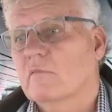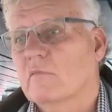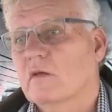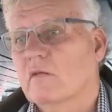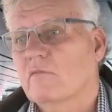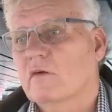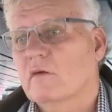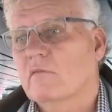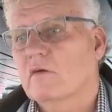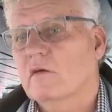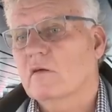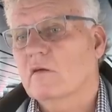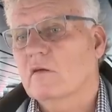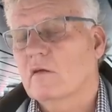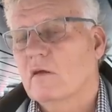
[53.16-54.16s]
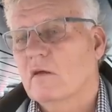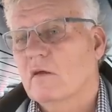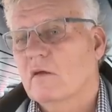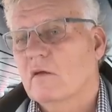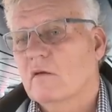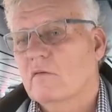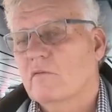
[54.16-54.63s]
but we, we,
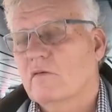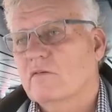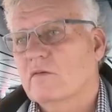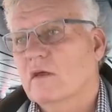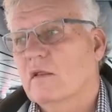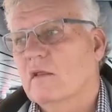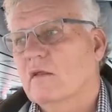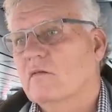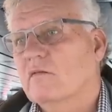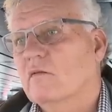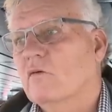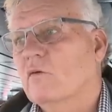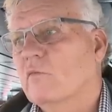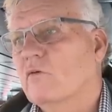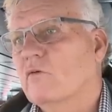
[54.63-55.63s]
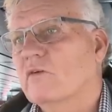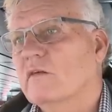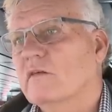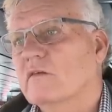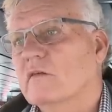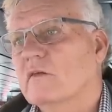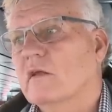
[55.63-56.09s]
we said there's no more
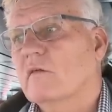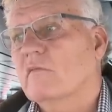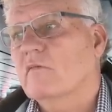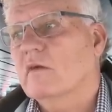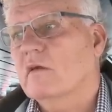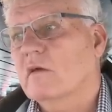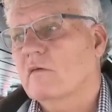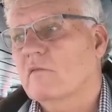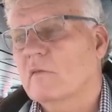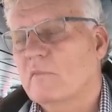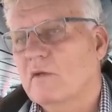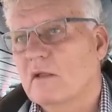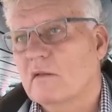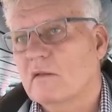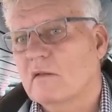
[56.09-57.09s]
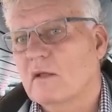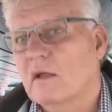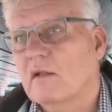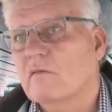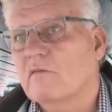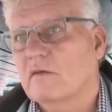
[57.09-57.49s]
risk than we have built other